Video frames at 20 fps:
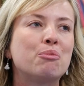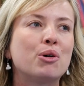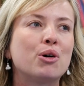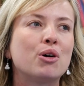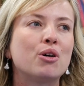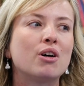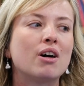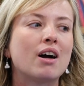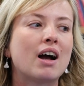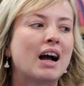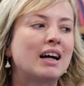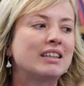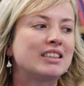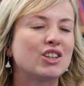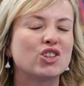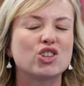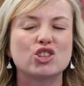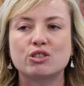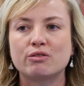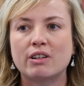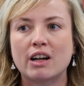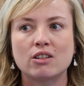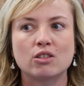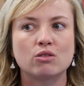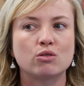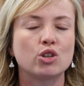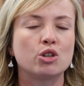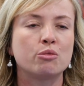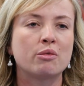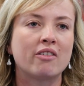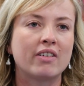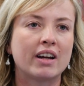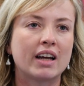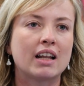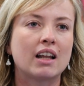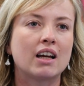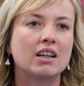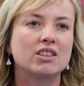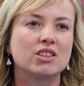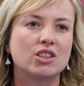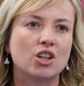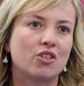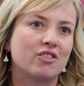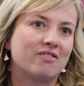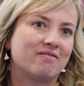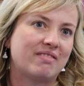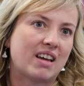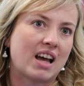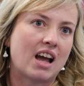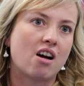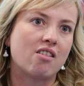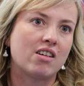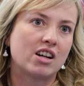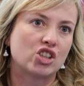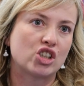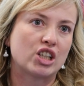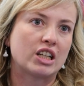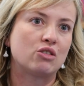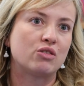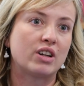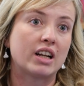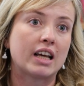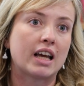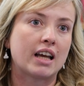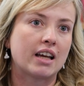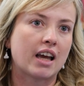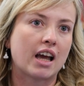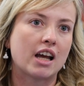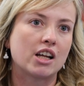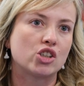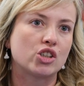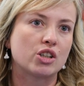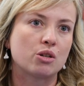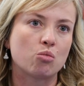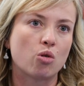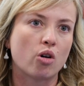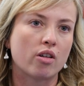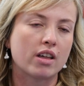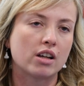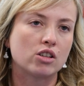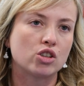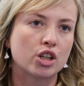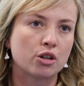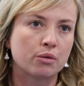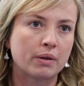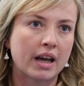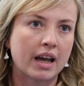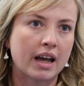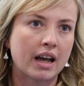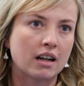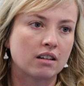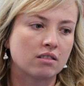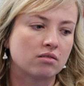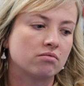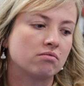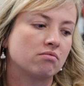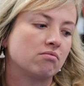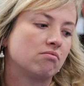but as I looked around the room I realised, no, they are actually really engaged in what they're doing.